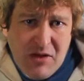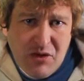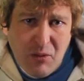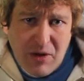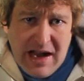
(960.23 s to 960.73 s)

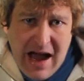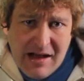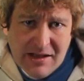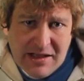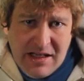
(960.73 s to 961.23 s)
the
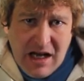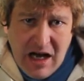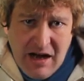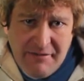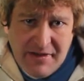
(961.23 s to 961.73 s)
reality
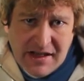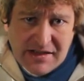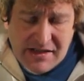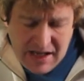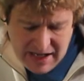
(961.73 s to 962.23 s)
of
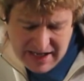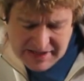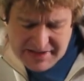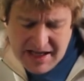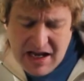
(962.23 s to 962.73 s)
this
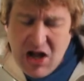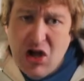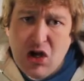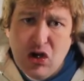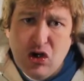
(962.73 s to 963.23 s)
is that
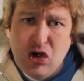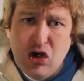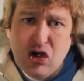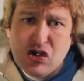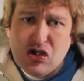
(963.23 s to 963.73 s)

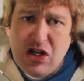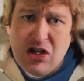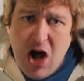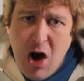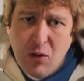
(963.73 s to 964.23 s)
she
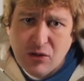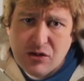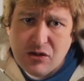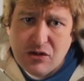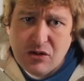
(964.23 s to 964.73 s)

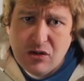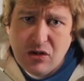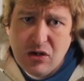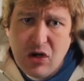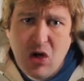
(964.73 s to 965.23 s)
knows.
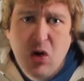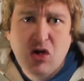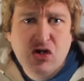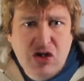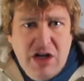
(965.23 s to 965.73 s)

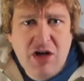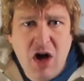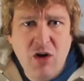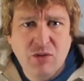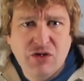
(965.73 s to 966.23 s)
She
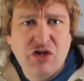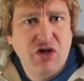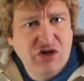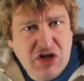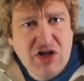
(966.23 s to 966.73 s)
knows.
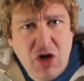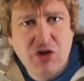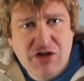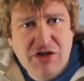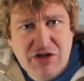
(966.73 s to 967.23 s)
She
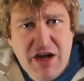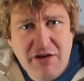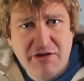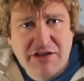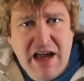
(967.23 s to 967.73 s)
knows the
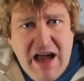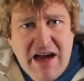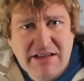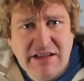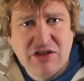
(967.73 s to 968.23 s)
secret to
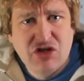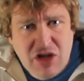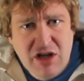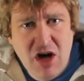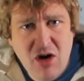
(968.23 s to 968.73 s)
acting.
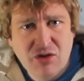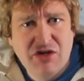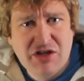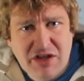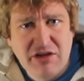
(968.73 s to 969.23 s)
She knows
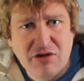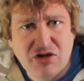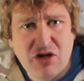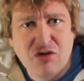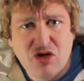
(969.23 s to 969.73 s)
the
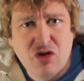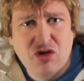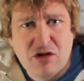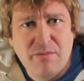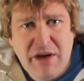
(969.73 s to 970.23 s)
secret
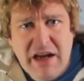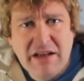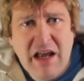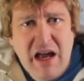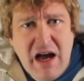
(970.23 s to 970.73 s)
to
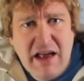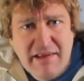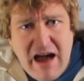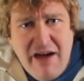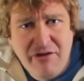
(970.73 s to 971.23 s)
being
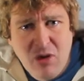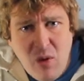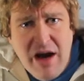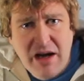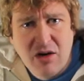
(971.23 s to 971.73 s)
alive and
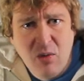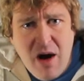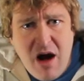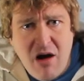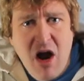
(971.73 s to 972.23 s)
awake and
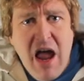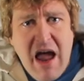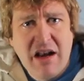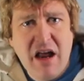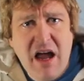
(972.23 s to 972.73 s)
aware
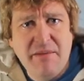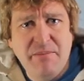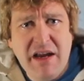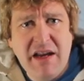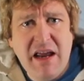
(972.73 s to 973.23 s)
and
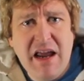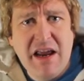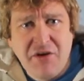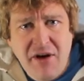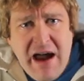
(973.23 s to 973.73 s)
being
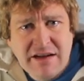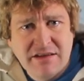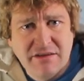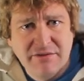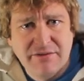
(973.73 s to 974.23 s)

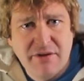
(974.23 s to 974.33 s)
interactive.